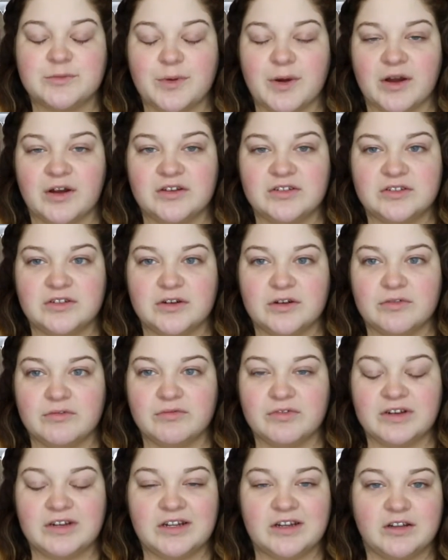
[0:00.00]
box
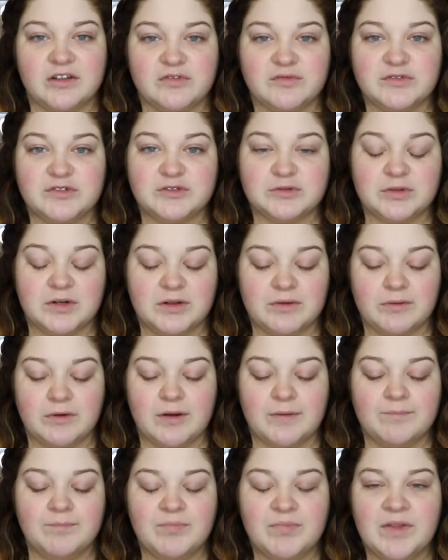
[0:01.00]
retails for
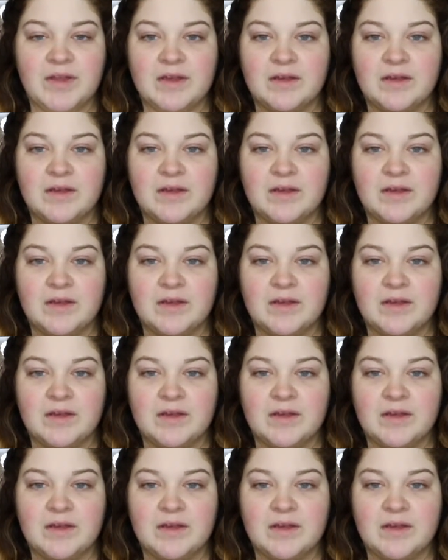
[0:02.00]
$21.